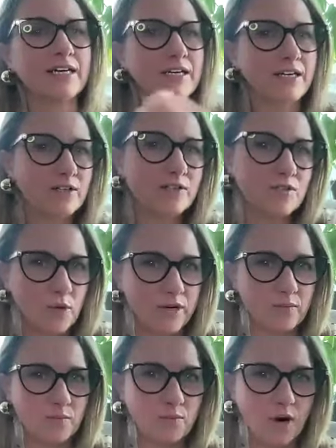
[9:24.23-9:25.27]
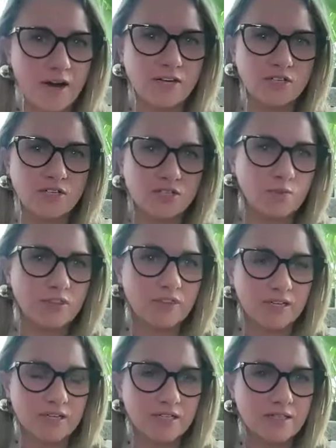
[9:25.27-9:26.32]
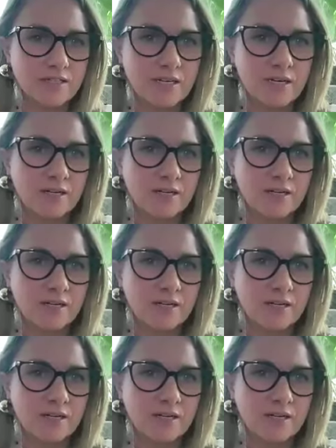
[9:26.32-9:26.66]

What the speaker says: Here's what I could do with this.